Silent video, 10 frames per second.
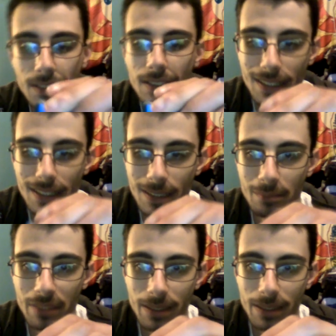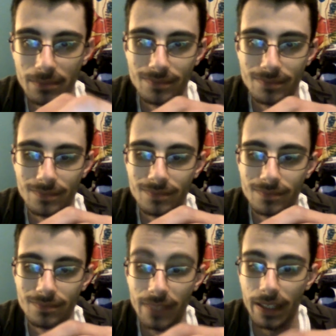
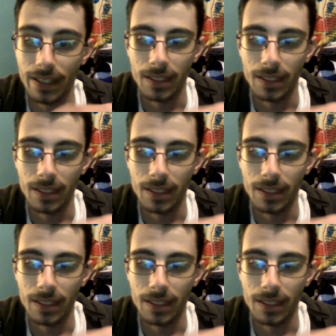Yeah,